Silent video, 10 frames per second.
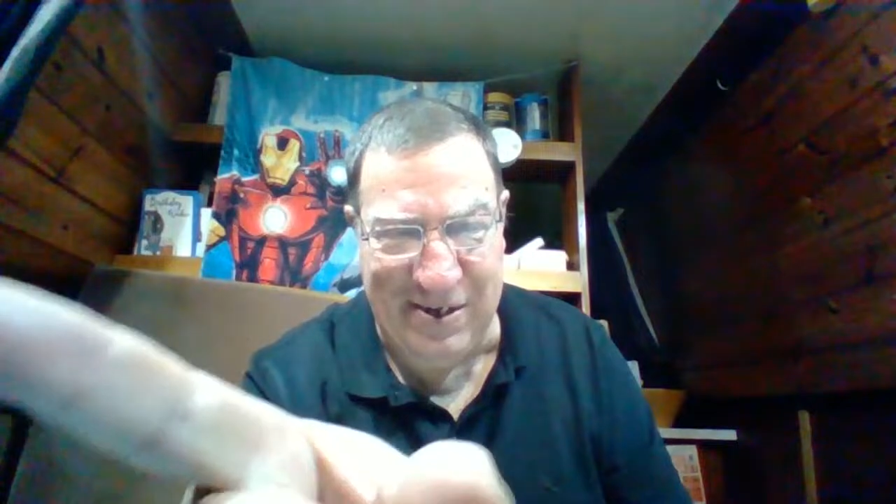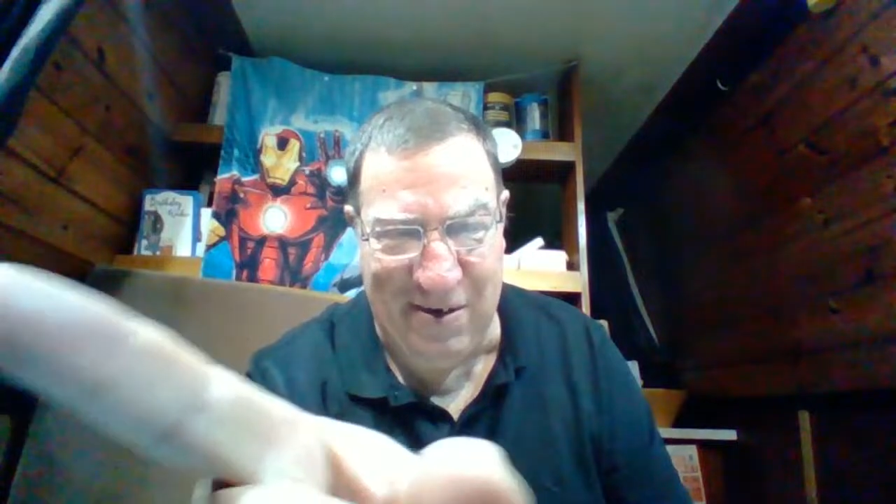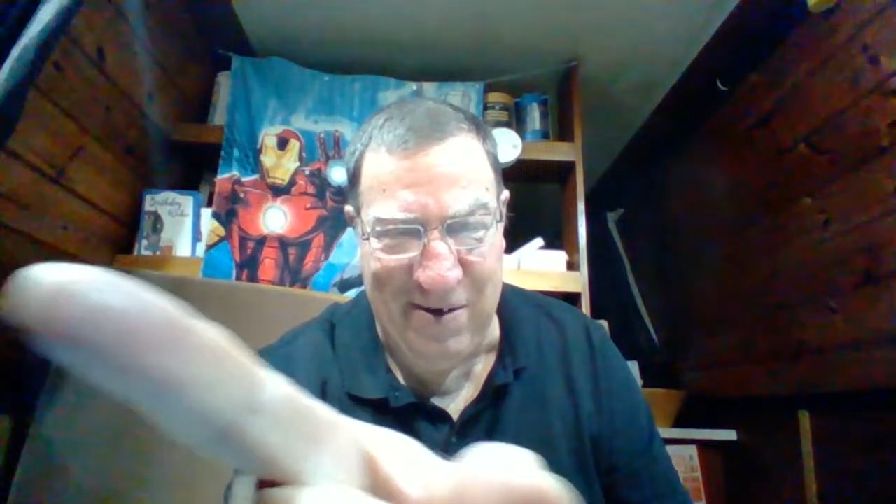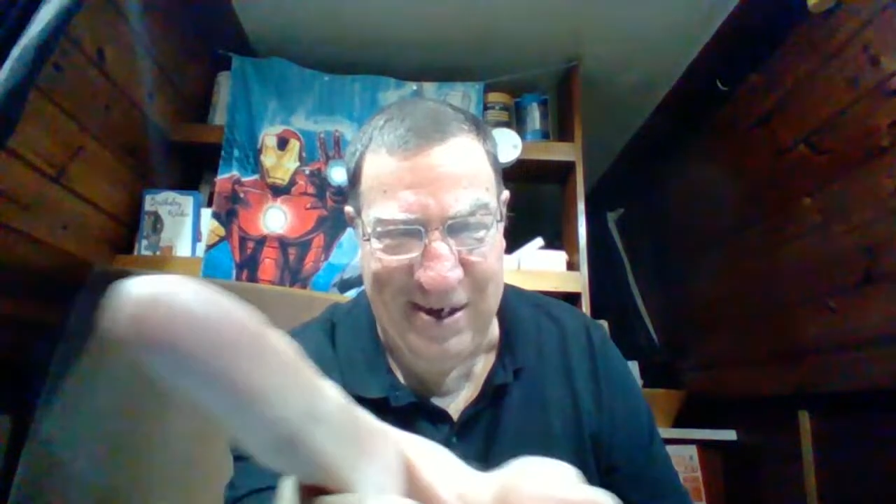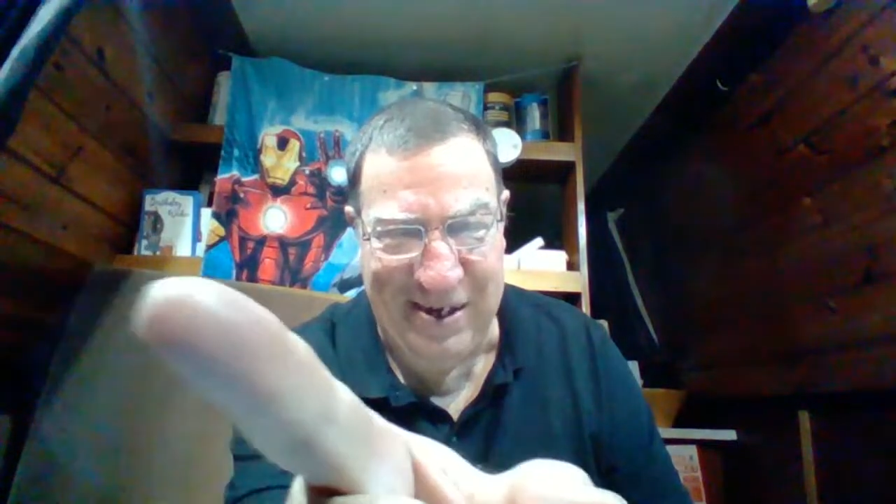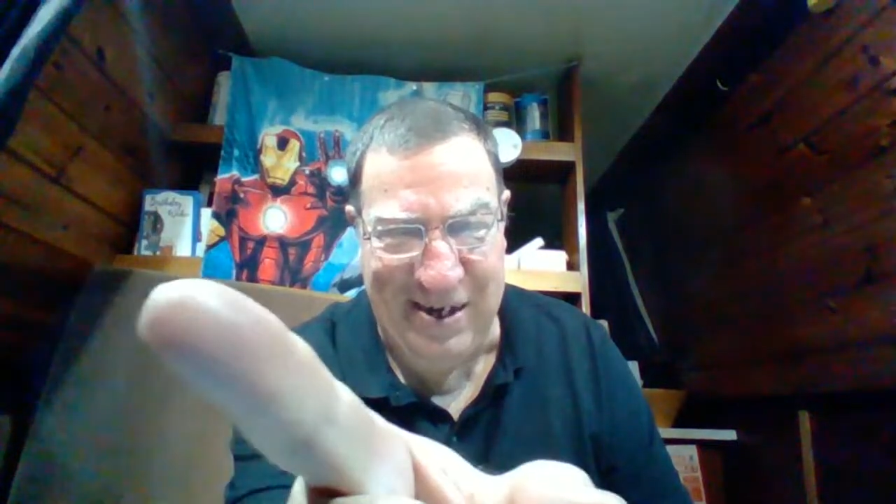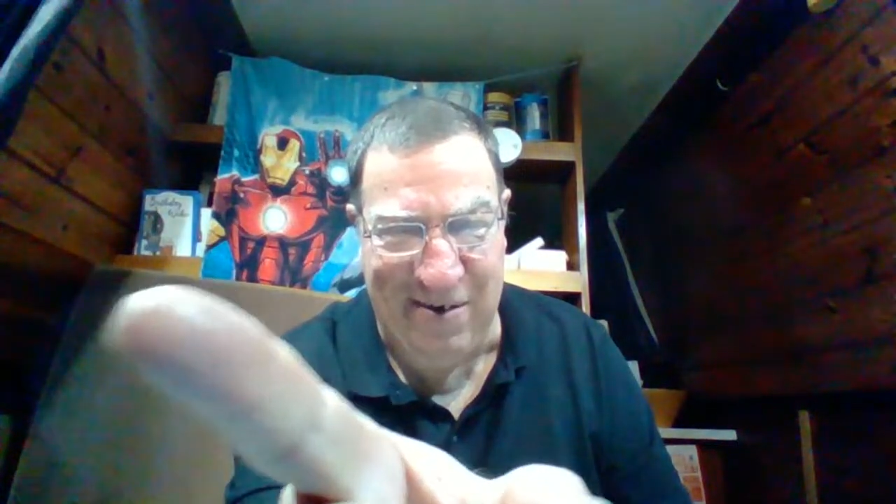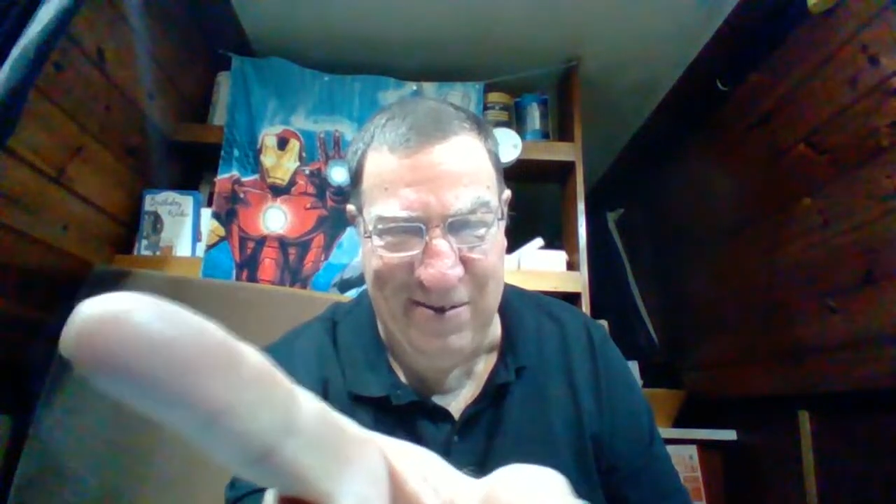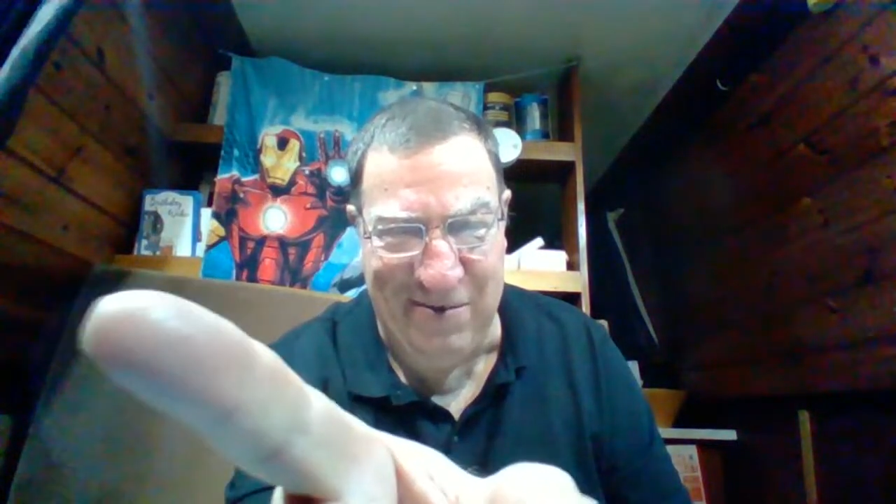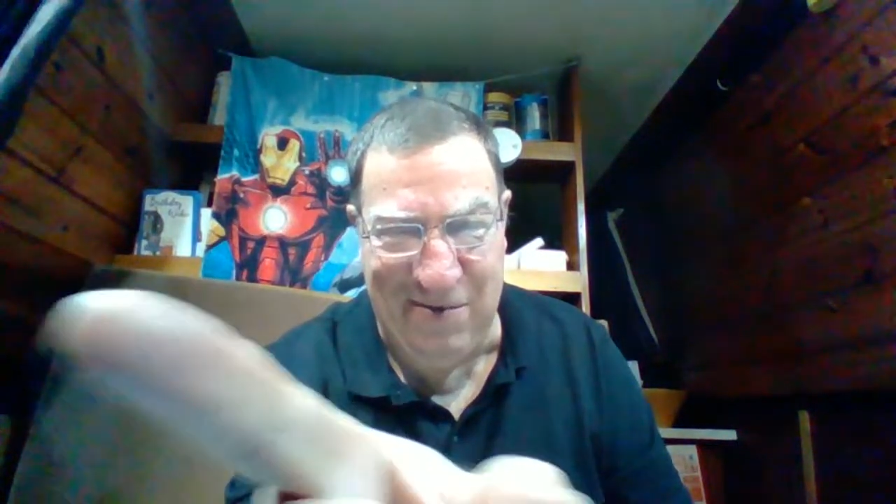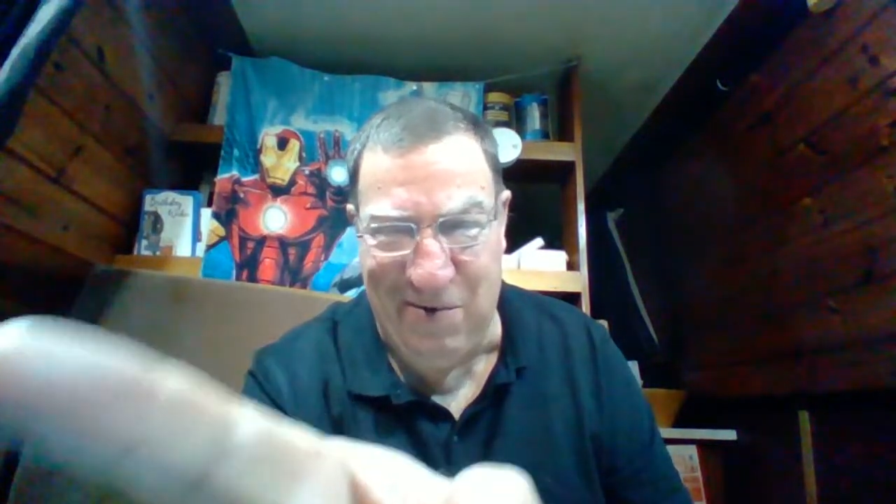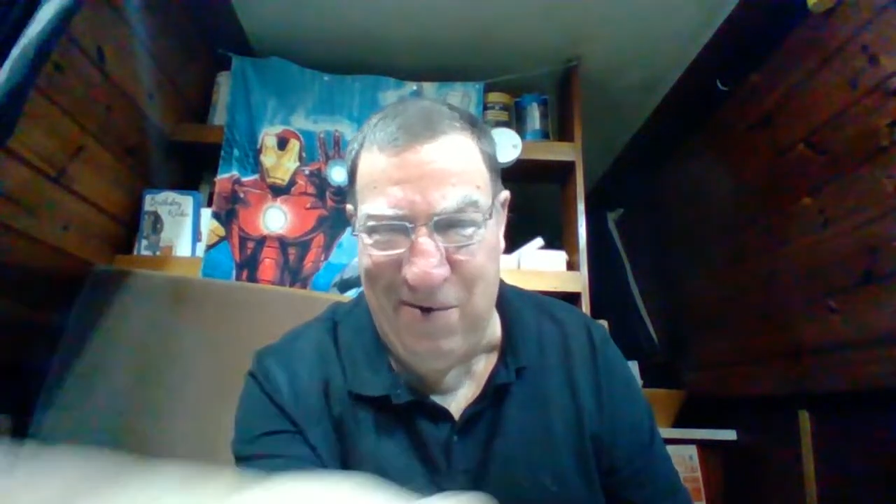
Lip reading: are going the wrong